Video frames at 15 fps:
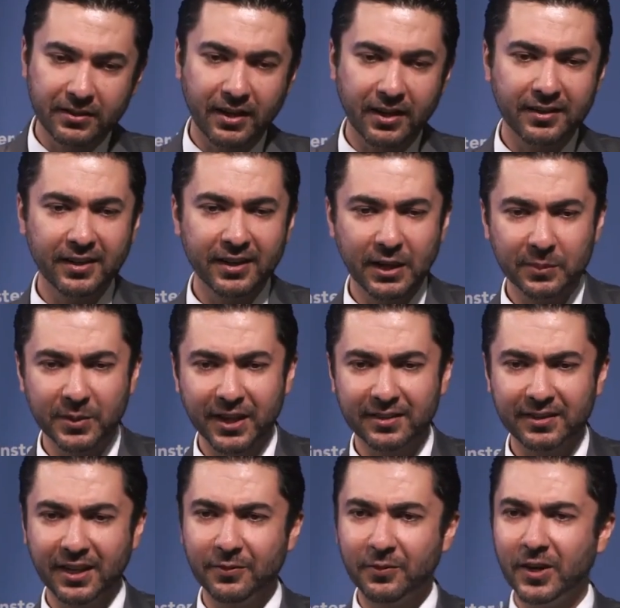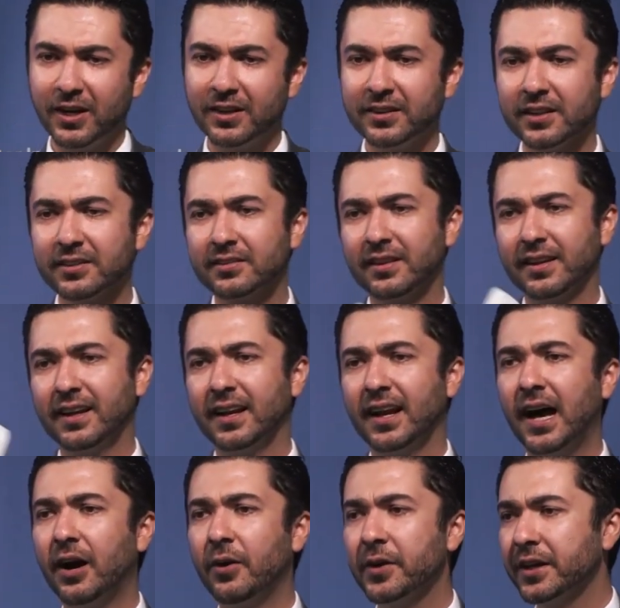talking about like we are not
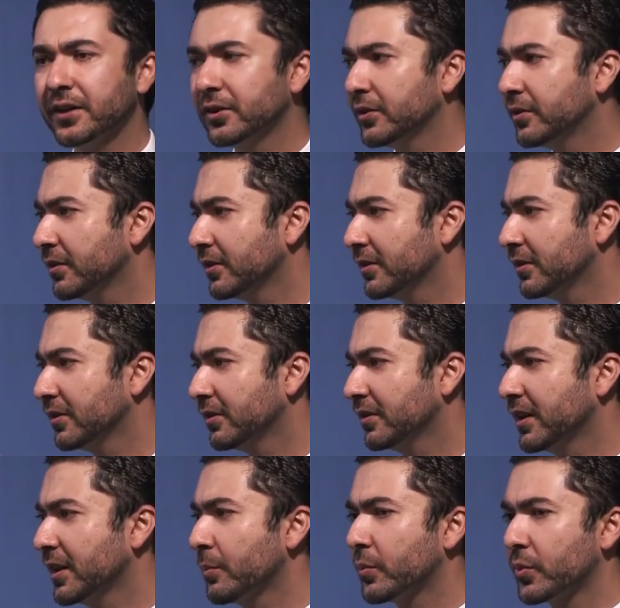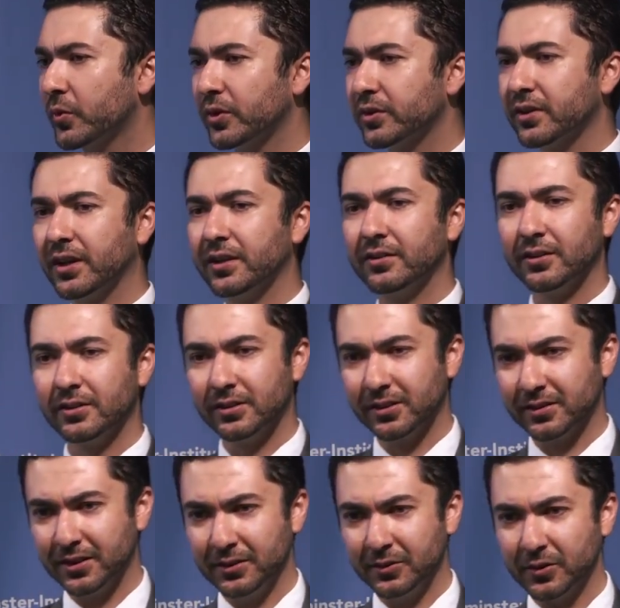allowing you to import, I don't
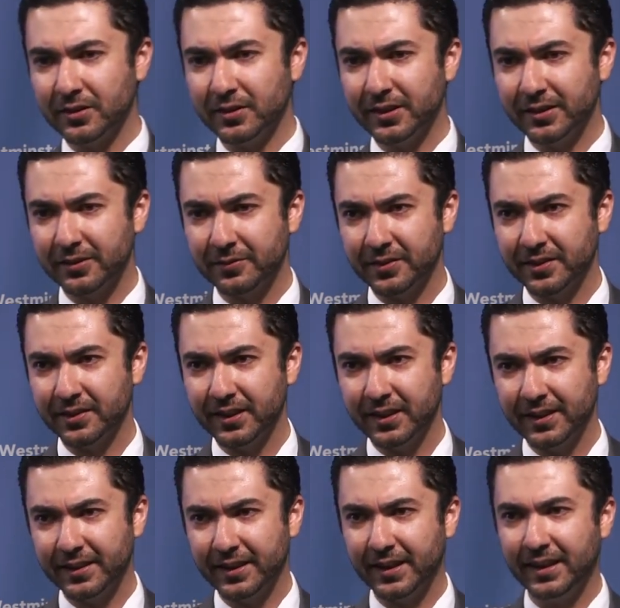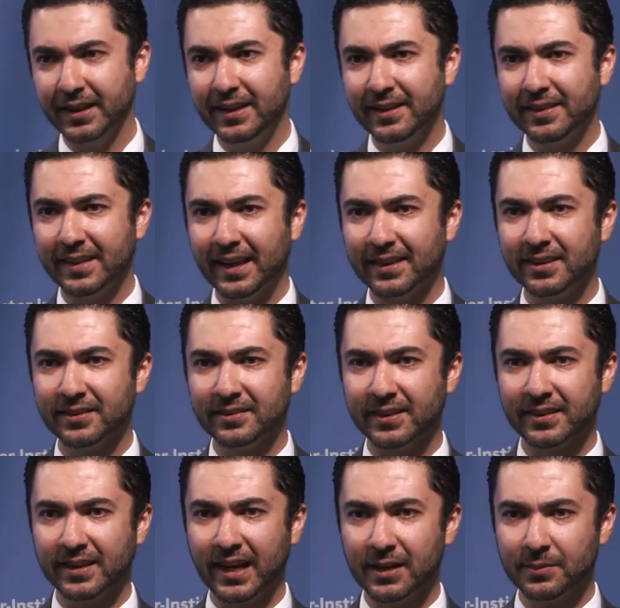know, the nuclear facility, that
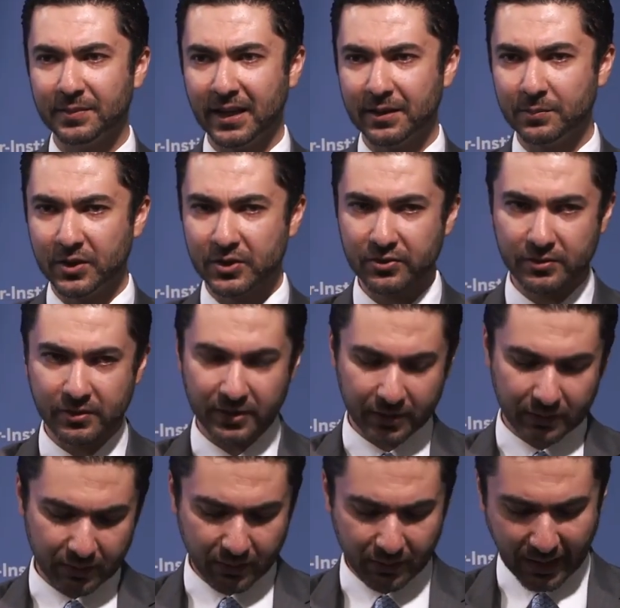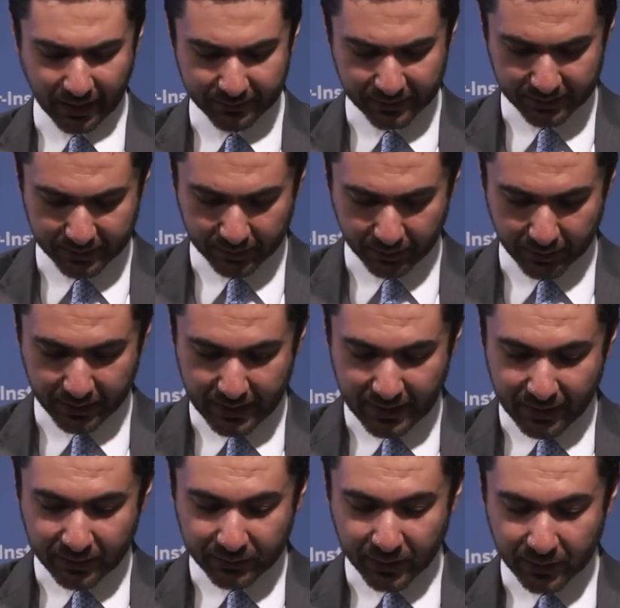doesn't help that much. You need to go after the oil.
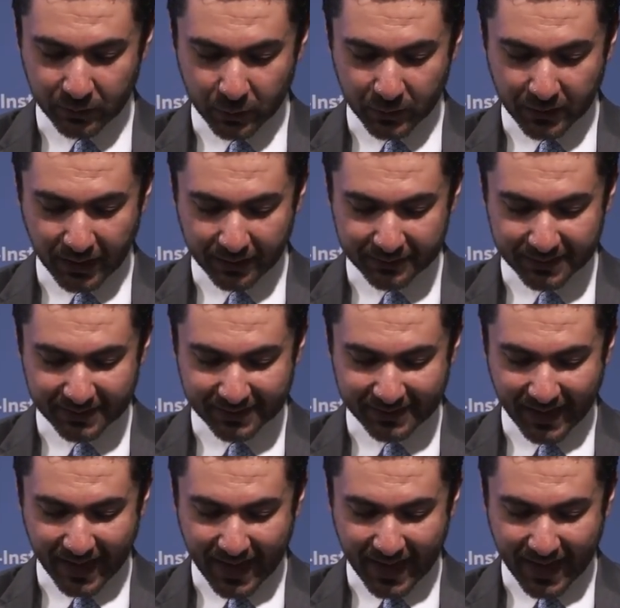So in 2010,